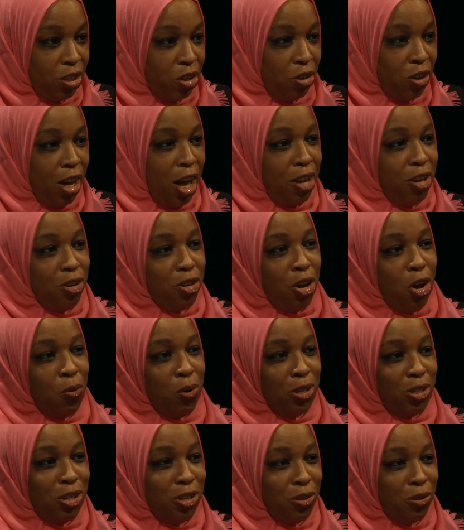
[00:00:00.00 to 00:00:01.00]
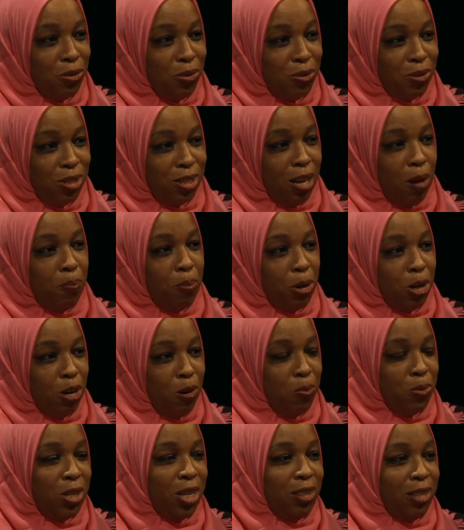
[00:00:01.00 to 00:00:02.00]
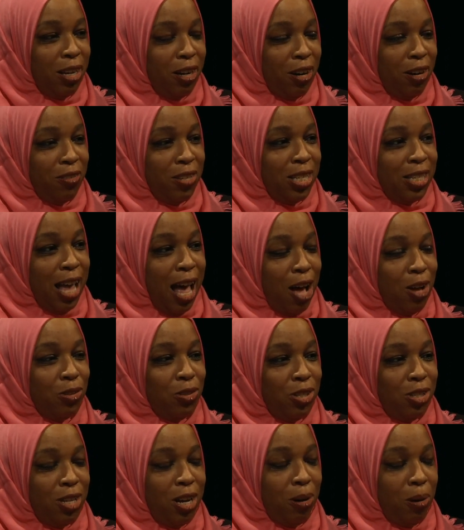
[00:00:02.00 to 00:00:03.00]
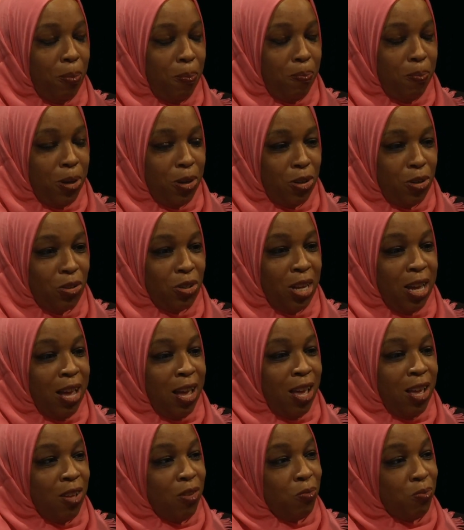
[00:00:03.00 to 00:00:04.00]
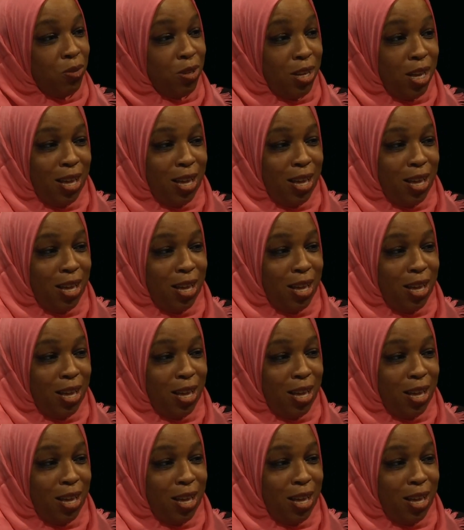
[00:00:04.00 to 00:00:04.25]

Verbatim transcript: You know how mm-hmm. you go mm-hmm. into suburbs yes. and there are these houses that are built. Mm-hmm.